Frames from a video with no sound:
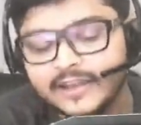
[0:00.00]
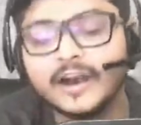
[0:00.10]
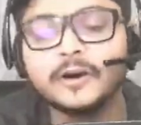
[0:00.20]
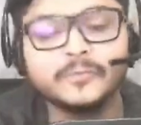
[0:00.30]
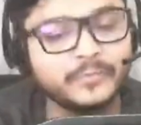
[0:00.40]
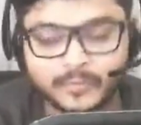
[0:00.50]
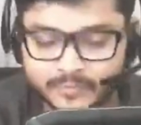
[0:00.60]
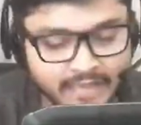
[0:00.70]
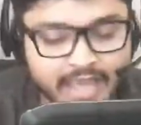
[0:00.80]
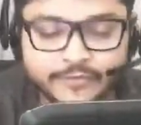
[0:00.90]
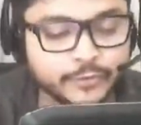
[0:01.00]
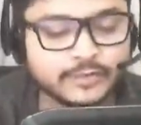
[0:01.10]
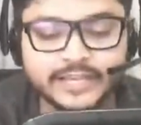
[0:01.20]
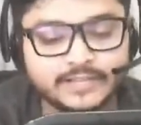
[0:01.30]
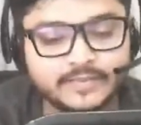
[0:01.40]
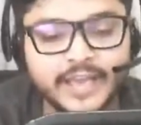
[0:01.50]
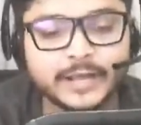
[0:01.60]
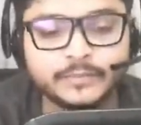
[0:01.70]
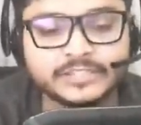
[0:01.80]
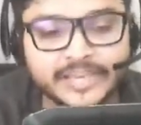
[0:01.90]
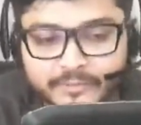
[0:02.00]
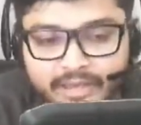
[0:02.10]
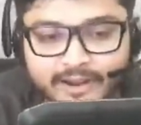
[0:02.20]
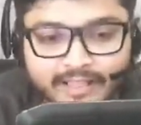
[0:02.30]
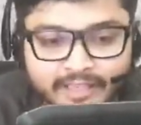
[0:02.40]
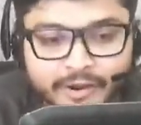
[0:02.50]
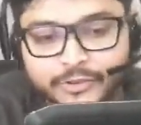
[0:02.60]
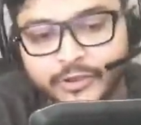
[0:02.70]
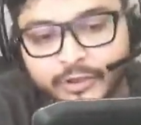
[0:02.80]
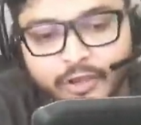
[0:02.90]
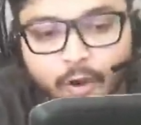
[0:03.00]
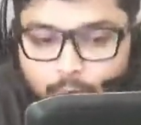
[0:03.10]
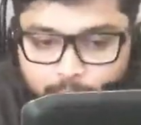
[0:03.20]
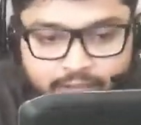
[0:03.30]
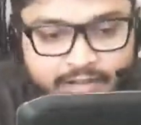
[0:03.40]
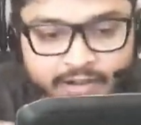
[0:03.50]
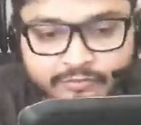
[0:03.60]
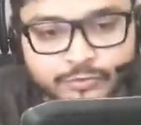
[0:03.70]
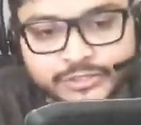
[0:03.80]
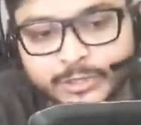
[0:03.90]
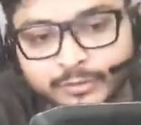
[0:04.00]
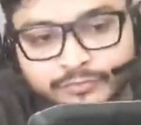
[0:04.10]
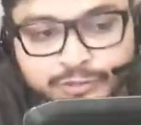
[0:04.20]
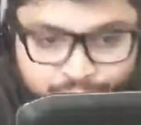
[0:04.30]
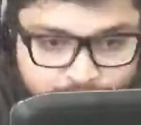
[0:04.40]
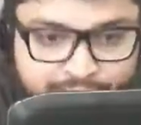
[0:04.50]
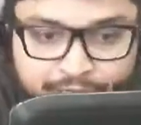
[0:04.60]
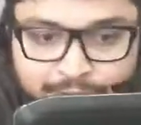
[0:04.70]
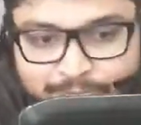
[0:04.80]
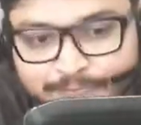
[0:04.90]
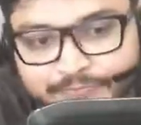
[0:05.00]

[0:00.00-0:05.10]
Oh, have you like hit up the gym yet? Like, are you gonna go in any foreseeable future right now?